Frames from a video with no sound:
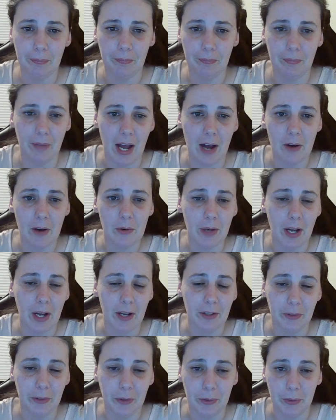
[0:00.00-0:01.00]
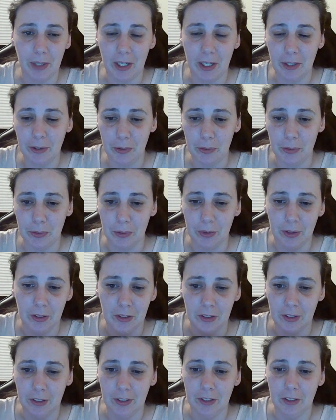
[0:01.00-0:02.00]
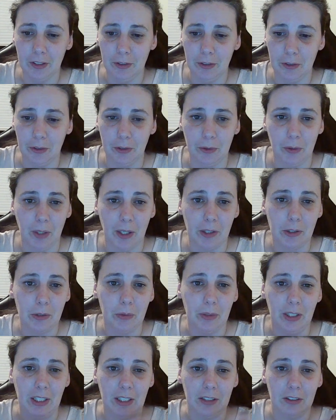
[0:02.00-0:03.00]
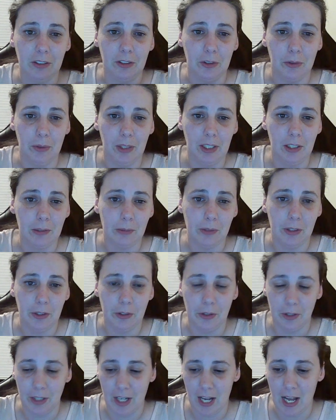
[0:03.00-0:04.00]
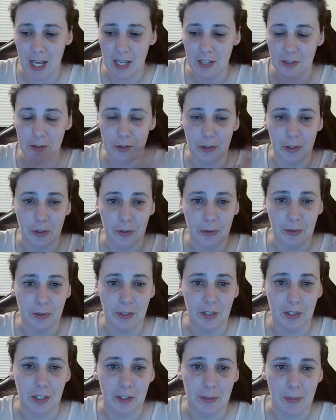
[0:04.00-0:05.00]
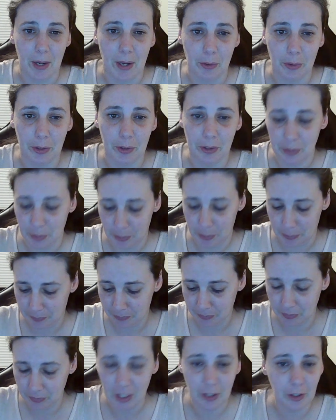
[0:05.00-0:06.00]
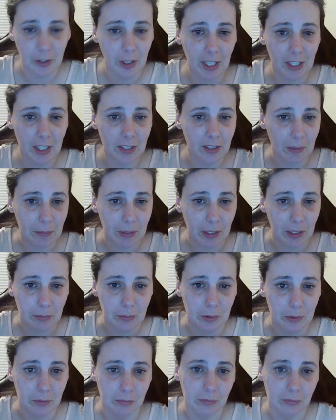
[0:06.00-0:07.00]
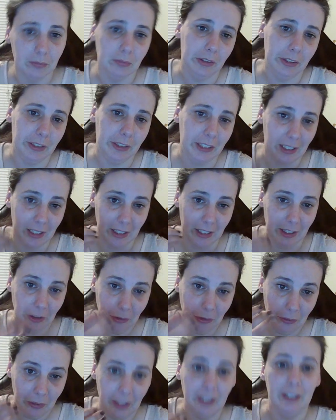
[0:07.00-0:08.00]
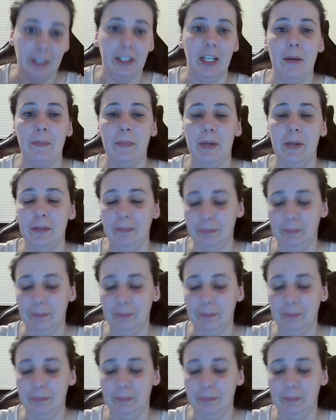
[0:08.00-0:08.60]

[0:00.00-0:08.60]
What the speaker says: you eat. You eat with your eyes, your nose, and your mouth. So in your hands sometimes. Well, not like you'd think that, but